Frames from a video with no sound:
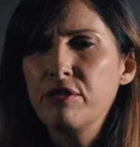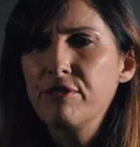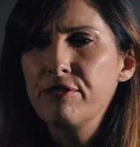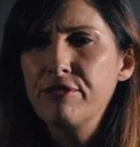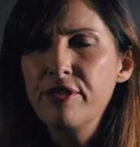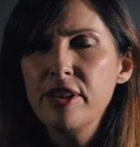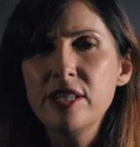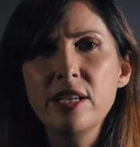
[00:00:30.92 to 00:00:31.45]

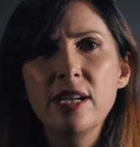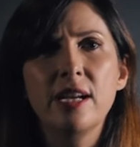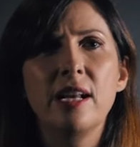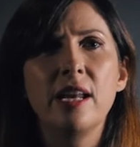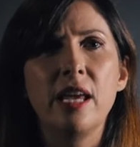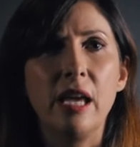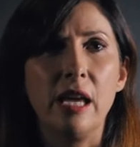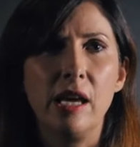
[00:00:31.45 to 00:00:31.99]

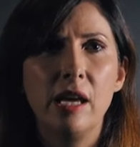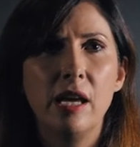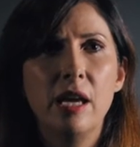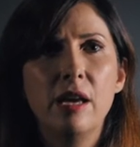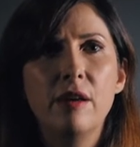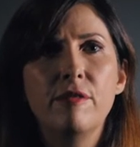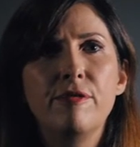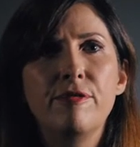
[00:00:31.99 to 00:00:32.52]
physically
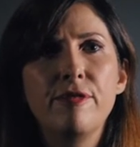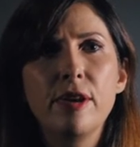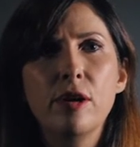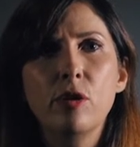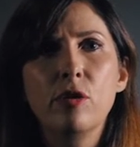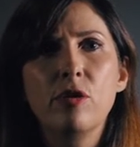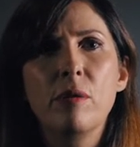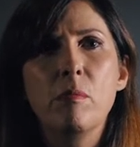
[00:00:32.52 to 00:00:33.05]

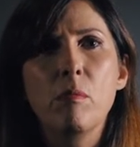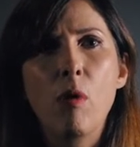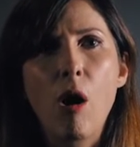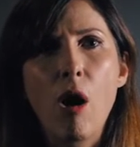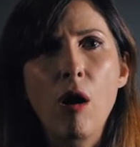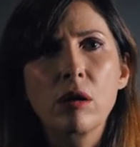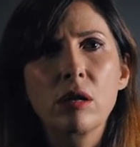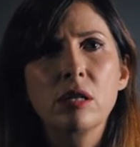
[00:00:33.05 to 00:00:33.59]
feel the
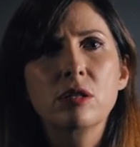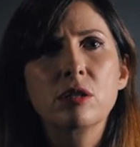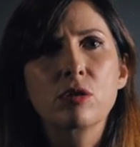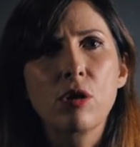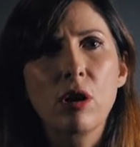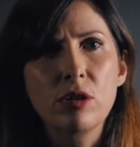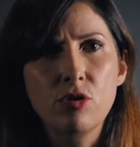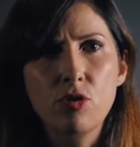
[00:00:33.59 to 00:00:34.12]
markets
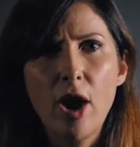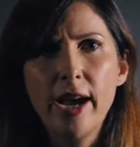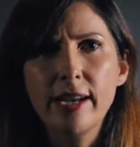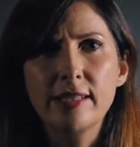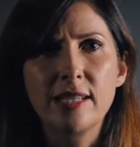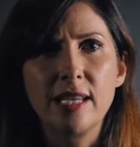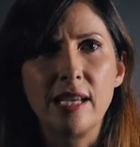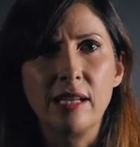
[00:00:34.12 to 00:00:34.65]

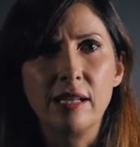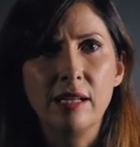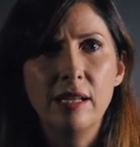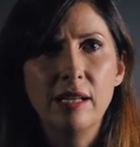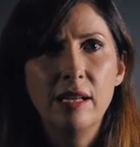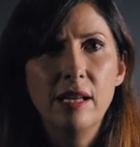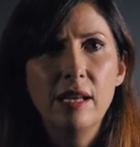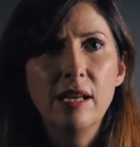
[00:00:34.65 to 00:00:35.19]
contracting
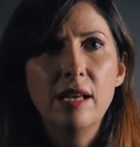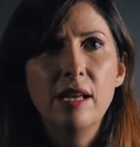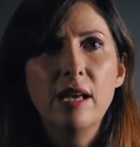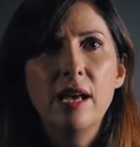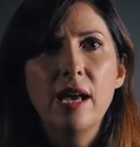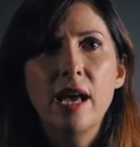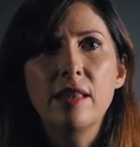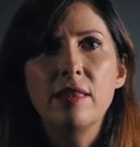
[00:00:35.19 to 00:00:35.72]

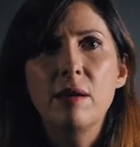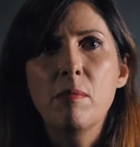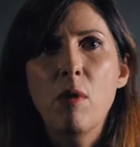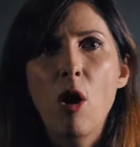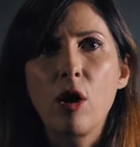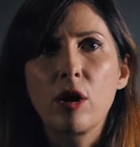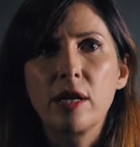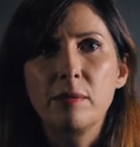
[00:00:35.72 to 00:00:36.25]
in the
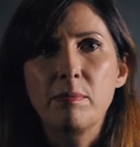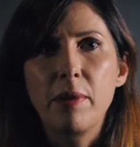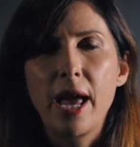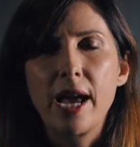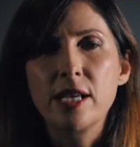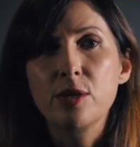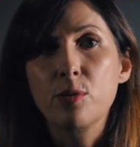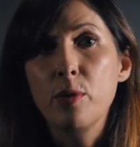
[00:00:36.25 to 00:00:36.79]

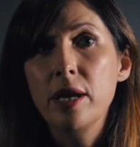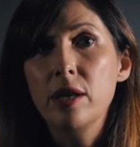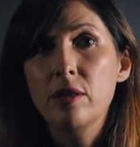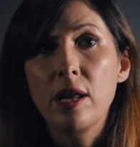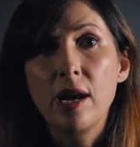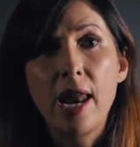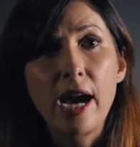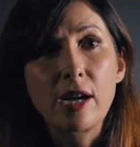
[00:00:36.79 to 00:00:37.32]
marketplace. We in
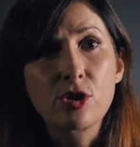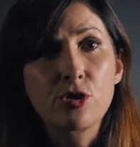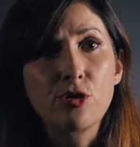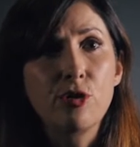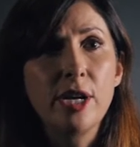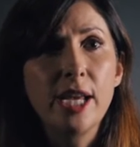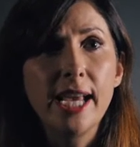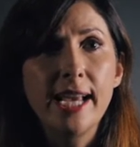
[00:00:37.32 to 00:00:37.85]
the
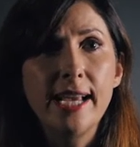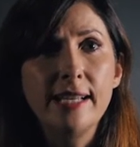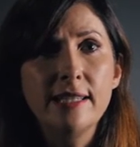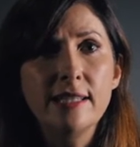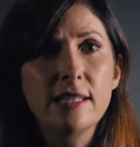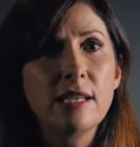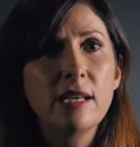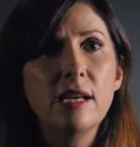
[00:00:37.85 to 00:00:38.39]
luxury
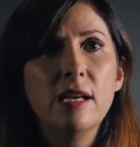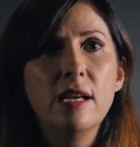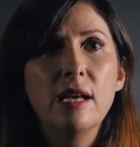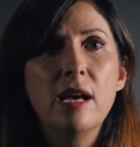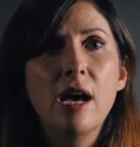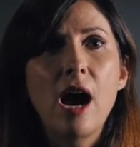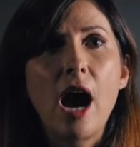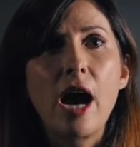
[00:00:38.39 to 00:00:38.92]
end,
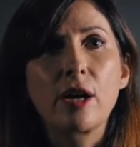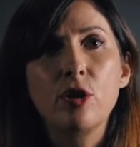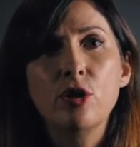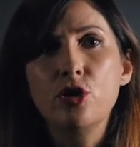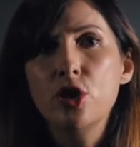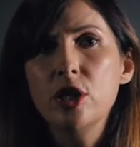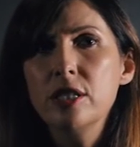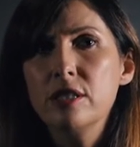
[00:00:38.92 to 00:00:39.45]
I
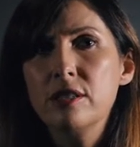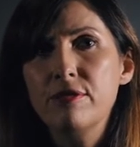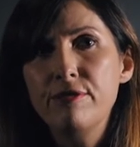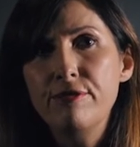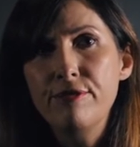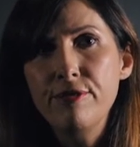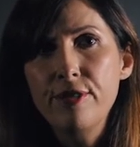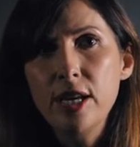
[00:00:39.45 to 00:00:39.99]
could just
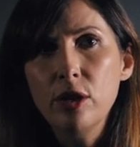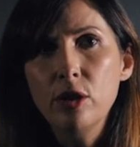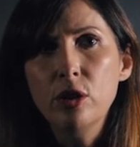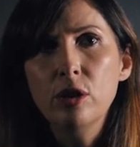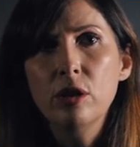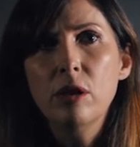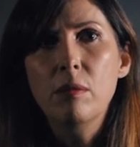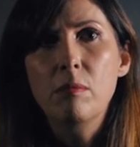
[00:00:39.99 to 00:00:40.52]

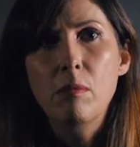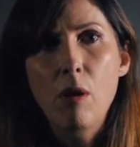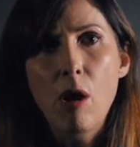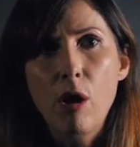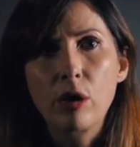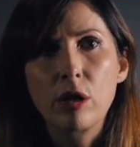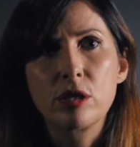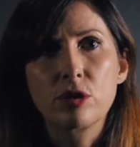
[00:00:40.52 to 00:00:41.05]
feel
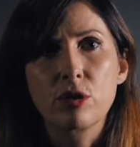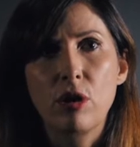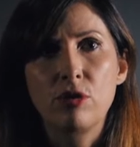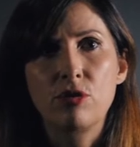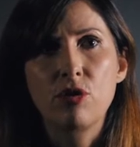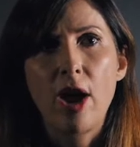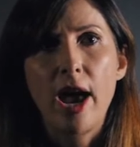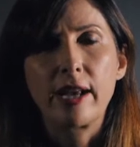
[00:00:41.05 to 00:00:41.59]
markets
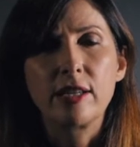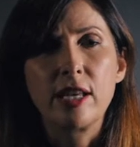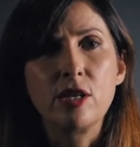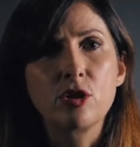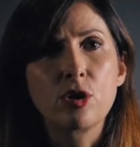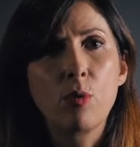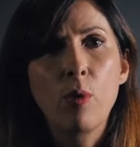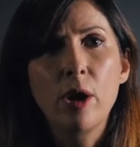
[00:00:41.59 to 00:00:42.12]

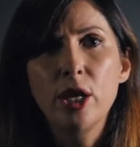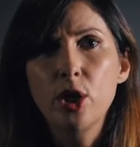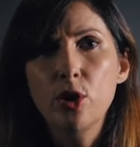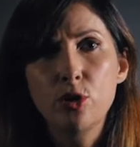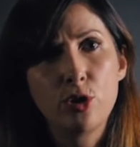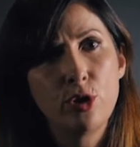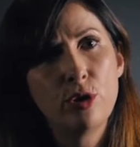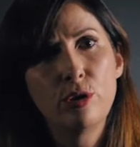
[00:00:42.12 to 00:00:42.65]
contracting. So what
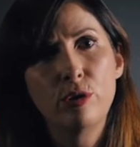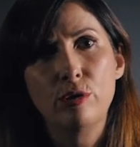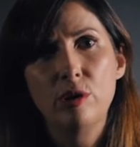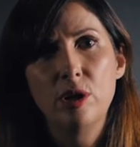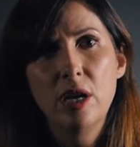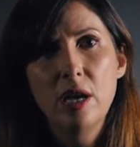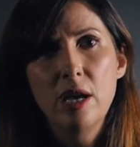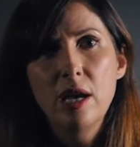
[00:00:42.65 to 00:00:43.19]
do?
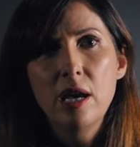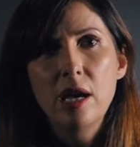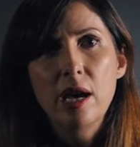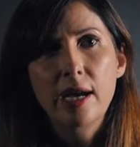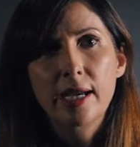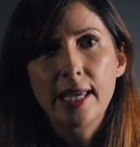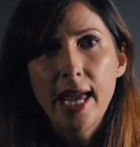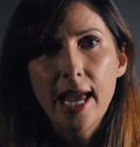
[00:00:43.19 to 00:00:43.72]

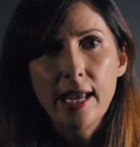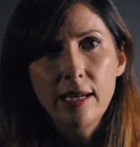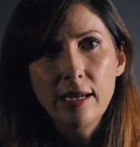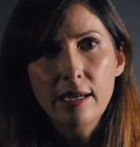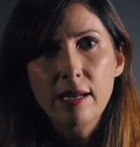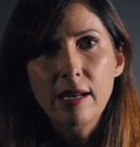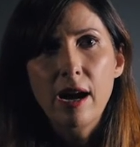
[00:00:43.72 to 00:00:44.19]
Again,